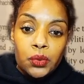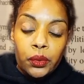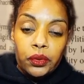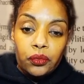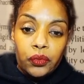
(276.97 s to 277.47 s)

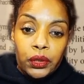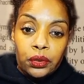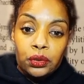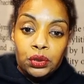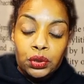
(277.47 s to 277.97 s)
swollen
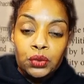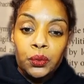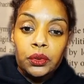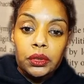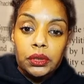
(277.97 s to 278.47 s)
fingers, or
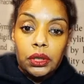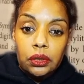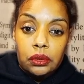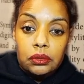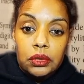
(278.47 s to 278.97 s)
swollen
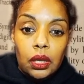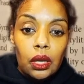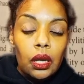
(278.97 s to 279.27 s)
toes,